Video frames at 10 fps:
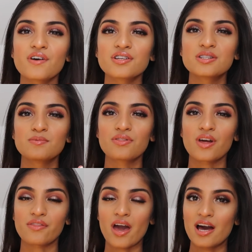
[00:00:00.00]
fussy
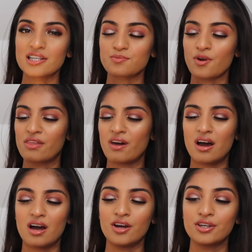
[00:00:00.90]
with like the hairspray
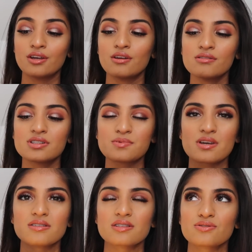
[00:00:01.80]
that I use
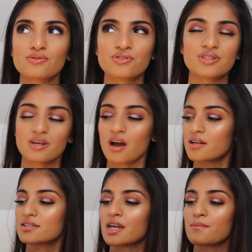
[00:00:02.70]
because it's all just the
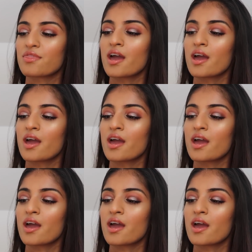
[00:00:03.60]
kind of same